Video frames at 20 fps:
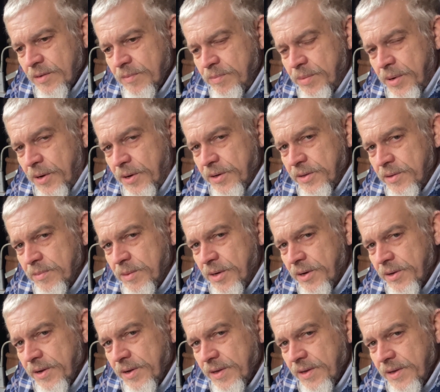potting them
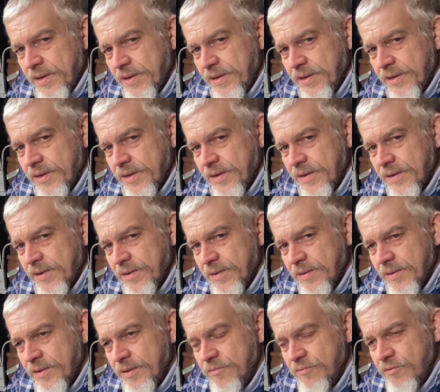on
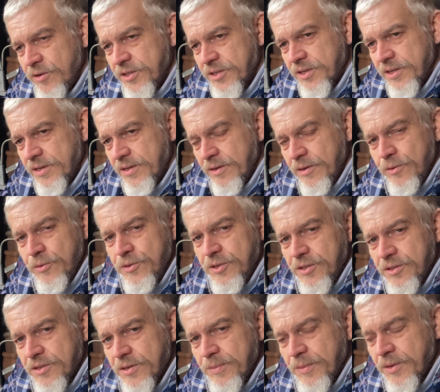and risking losing
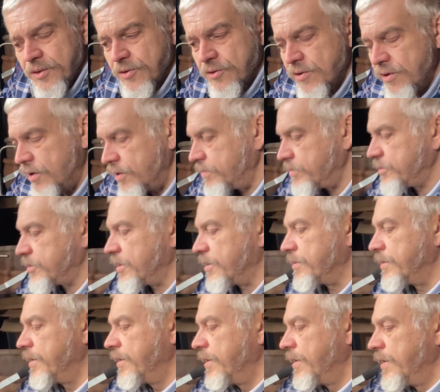some of the crop? So
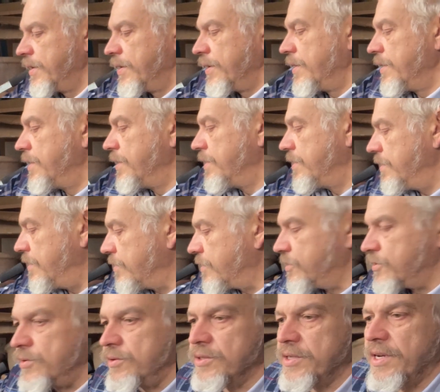I'm
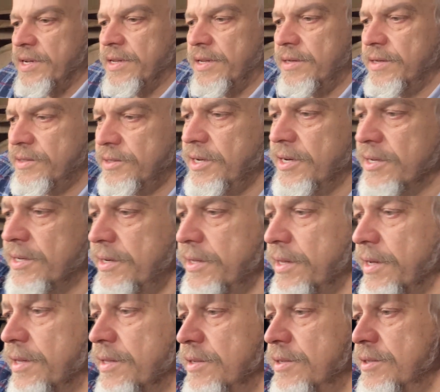going to do exactly
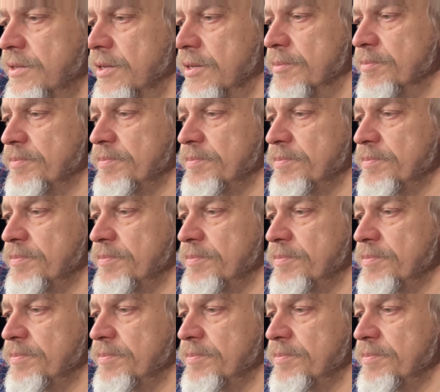that this year.